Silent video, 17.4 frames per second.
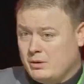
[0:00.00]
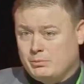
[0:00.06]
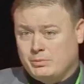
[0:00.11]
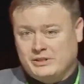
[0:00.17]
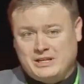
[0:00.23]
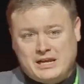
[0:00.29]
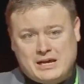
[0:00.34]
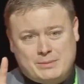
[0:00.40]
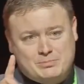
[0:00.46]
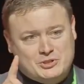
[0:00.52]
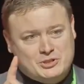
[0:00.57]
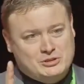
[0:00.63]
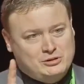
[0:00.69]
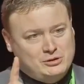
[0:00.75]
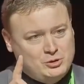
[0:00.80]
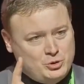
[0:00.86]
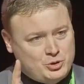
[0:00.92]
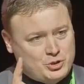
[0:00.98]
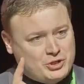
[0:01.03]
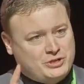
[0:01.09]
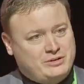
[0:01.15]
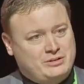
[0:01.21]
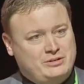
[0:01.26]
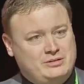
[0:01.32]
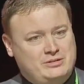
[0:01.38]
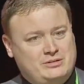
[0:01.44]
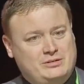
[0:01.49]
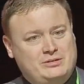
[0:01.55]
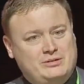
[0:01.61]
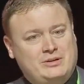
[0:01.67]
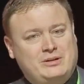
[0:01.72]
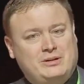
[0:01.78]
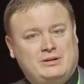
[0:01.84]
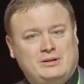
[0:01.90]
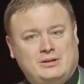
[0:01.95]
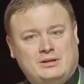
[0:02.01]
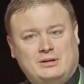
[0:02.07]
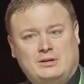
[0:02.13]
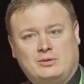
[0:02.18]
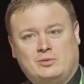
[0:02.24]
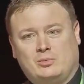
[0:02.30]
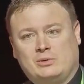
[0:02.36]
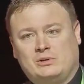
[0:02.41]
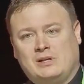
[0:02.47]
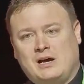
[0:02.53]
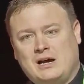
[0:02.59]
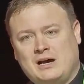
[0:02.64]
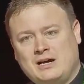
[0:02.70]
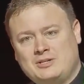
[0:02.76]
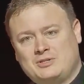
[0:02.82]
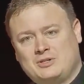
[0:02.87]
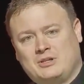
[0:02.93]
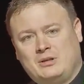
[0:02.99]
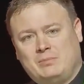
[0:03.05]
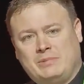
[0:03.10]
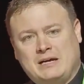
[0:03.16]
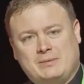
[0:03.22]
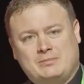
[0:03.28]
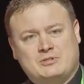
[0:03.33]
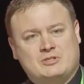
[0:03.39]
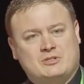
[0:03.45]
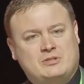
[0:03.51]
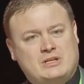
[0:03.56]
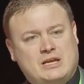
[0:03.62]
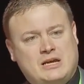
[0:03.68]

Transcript: But the absolution relies on the baptism.